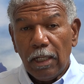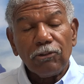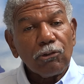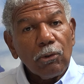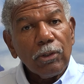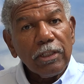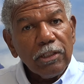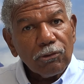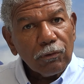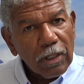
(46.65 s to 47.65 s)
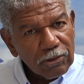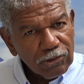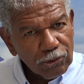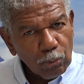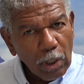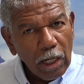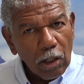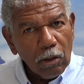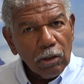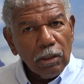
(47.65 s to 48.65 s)
And so it is for us as
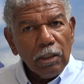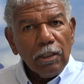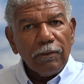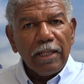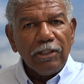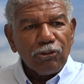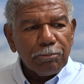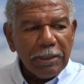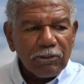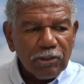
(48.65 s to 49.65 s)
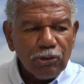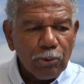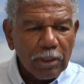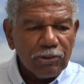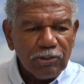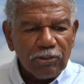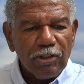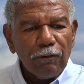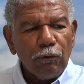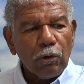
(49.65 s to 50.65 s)
well that he speaks into us. He says,
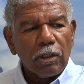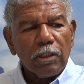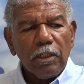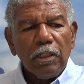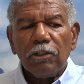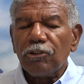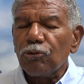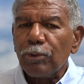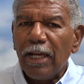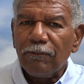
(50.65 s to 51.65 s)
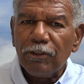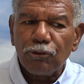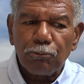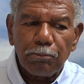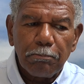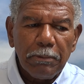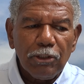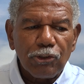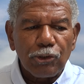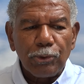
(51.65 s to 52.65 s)
Therefore, since we have this
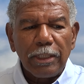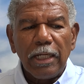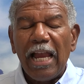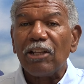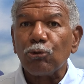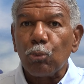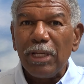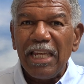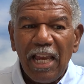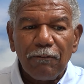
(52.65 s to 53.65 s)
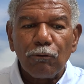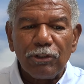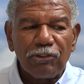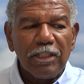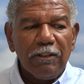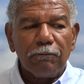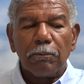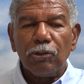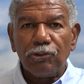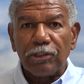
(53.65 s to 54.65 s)
ministry, as we have received
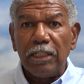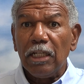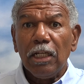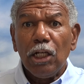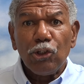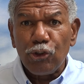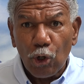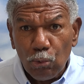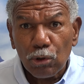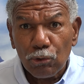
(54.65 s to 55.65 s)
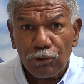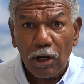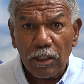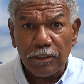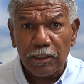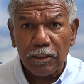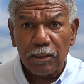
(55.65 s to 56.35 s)
mercy, don't lose heart.